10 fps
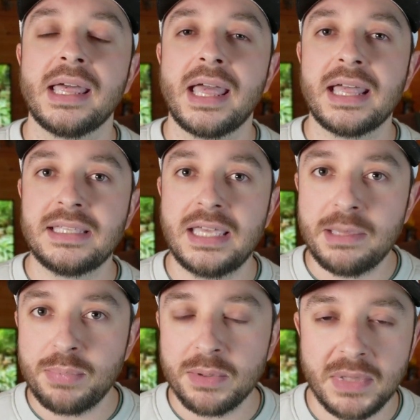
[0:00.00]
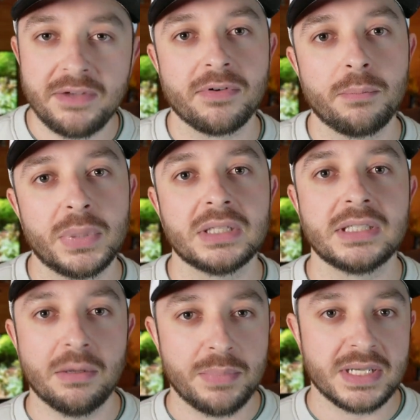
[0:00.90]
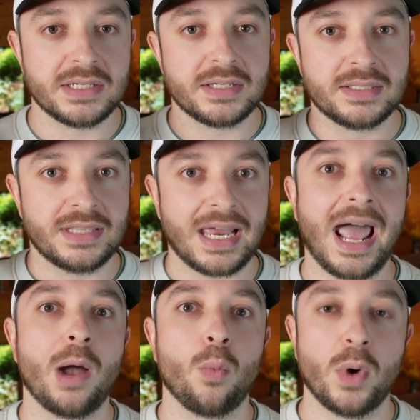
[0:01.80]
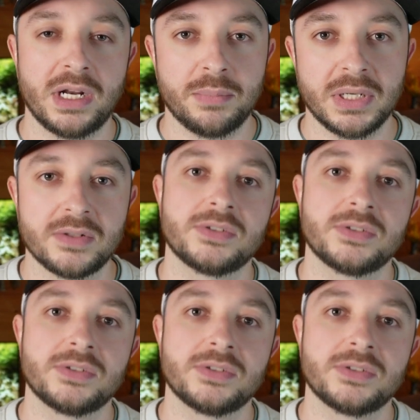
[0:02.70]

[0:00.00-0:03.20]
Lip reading: and keeping me from building the business that I want to build.